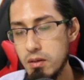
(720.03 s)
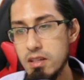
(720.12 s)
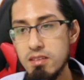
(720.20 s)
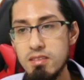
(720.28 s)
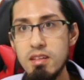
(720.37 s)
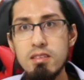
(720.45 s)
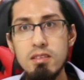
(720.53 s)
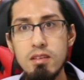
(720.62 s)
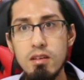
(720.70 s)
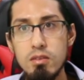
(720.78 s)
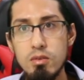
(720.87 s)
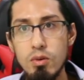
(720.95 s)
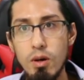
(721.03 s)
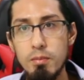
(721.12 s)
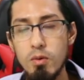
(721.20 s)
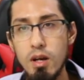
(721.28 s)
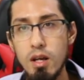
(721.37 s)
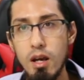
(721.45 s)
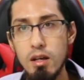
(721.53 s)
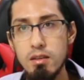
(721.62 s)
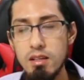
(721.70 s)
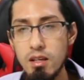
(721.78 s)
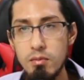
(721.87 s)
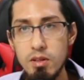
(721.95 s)
it's easier to upgrade a
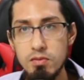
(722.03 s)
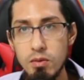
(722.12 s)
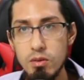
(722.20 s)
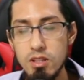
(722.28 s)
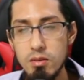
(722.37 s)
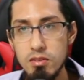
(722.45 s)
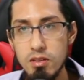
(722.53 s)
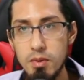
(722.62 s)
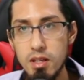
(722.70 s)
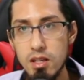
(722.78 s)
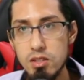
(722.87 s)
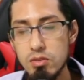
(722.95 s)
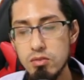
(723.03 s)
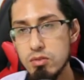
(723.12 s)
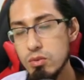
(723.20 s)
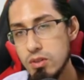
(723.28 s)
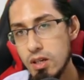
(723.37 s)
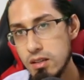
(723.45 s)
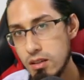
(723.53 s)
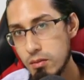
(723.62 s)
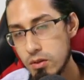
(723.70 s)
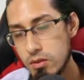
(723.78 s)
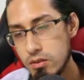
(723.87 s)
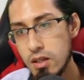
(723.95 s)
Dataverse for Teams application to
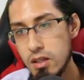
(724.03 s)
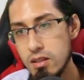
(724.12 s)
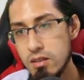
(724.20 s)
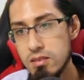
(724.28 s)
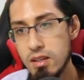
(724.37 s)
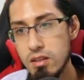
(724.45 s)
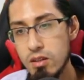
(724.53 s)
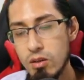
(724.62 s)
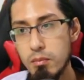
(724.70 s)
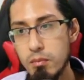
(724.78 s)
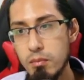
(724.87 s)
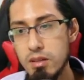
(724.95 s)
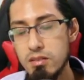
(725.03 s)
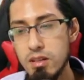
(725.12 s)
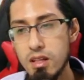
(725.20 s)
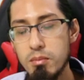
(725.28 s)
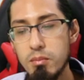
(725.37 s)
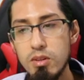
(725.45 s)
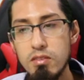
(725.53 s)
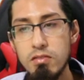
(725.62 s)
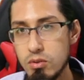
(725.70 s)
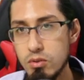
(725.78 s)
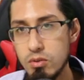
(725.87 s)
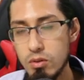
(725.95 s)
Dataverse instead of basically
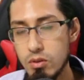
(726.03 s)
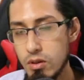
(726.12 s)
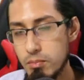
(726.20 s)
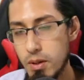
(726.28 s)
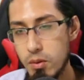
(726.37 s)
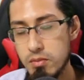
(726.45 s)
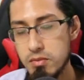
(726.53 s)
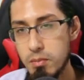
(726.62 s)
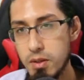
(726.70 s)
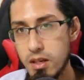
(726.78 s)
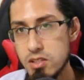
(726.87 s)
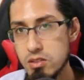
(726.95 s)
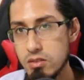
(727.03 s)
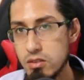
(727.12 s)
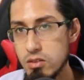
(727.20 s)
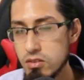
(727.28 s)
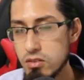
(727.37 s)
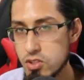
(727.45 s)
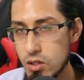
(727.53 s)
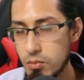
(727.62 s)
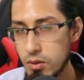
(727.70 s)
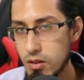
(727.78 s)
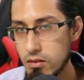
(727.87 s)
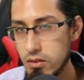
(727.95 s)
modify your PowerApps application that uses
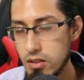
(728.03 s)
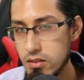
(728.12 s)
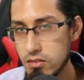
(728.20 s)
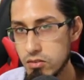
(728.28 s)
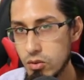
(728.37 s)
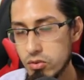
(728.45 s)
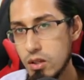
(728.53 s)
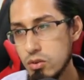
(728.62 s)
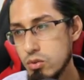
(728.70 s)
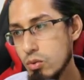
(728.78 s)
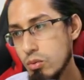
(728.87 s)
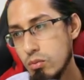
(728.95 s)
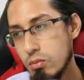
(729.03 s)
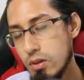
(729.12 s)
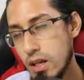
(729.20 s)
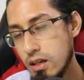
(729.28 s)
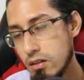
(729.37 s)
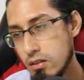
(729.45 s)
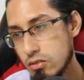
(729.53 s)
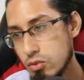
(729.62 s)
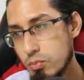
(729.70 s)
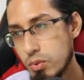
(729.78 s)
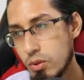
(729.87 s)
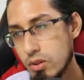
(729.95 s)
SharePoint as a data source to later
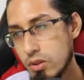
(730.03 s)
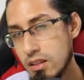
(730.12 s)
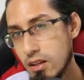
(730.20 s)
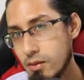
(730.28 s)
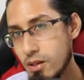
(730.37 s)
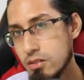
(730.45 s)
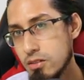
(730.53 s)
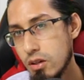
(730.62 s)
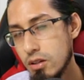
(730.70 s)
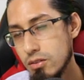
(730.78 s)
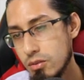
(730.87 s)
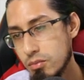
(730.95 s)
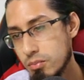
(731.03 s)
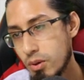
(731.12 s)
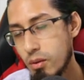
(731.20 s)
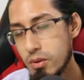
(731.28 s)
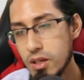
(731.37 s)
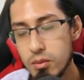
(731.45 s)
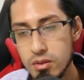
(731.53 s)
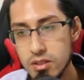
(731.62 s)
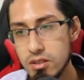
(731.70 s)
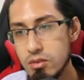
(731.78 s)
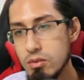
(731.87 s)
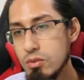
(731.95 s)
support Dataverse, right? You probably will
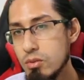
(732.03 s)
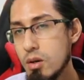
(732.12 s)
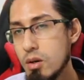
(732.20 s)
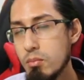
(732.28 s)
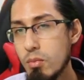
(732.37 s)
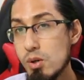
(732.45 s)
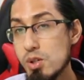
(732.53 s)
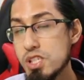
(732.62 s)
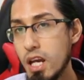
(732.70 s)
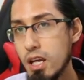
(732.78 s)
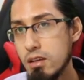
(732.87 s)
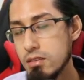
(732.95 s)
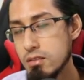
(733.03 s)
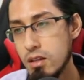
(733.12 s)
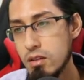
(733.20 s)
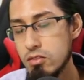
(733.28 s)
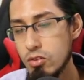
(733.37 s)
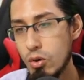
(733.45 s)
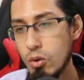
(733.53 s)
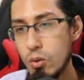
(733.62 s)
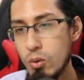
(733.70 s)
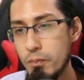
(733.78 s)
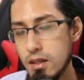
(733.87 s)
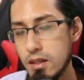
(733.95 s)
need to do more changes.
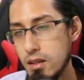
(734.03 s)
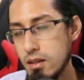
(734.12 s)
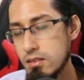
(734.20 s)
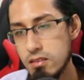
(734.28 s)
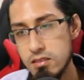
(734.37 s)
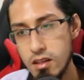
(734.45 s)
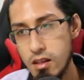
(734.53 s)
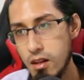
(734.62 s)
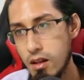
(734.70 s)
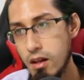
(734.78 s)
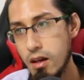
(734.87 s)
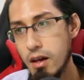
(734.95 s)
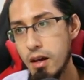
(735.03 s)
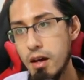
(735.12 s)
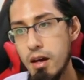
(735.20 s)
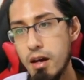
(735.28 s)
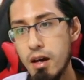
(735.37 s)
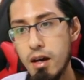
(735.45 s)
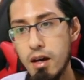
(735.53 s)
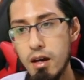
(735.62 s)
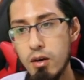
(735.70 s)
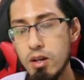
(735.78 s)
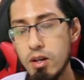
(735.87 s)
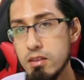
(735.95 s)
So it's still a
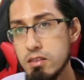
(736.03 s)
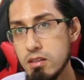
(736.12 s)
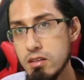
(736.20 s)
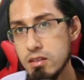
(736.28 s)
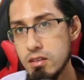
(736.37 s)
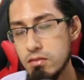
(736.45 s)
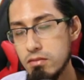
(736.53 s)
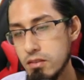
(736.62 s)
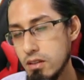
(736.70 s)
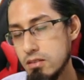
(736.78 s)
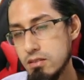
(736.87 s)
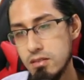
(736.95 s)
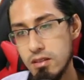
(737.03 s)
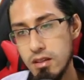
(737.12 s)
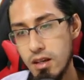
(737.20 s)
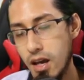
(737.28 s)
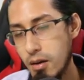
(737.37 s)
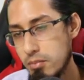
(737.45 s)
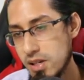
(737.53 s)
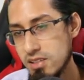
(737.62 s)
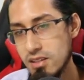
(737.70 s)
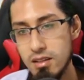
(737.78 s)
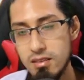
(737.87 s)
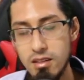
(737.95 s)
good alternative. Is a
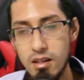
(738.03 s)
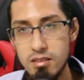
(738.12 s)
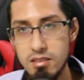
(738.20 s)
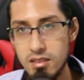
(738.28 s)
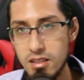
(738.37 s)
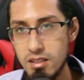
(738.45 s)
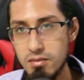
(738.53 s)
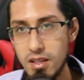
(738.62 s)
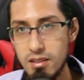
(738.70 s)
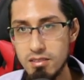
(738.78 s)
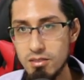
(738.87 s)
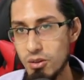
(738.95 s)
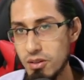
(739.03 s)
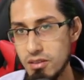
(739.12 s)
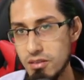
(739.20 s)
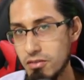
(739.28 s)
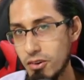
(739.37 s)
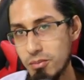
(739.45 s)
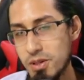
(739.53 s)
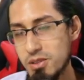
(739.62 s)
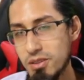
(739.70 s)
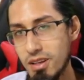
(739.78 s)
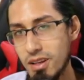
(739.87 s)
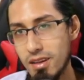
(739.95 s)
better alternative than storing the
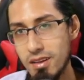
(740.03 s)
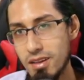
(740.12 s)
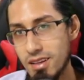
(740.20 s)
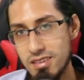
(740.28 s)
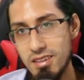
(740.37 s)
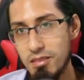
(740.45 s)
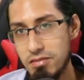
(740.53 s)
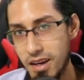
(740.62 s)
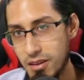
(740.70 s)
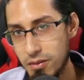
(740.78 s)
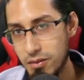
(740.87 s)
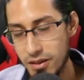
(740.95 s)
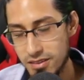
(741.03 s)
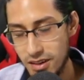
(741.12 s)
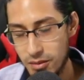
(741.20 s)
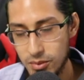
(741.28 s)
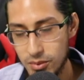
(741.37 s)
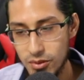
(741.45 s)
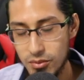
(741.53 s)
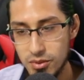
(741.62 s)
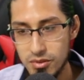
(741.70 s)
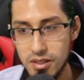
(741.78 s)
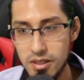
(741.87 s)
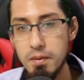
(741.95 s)
information in an Excel file, for example,
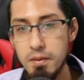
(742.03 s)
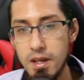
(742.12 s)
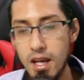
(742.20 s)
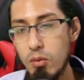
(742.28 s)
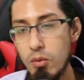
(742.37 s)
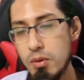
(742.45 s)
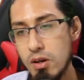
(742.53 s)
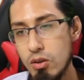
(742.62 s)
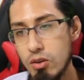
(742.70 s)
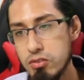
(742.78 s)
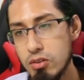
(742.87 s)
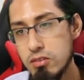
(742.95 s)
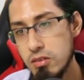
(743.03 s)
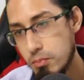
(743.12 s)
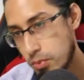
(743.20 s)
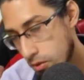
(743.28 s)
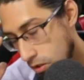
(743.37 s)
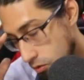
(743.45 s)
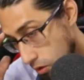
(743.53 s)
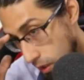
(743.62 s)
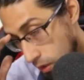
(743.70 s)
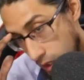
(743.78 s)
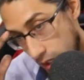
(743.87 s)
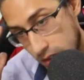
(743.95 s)
obviously. However, also it's important to evaluate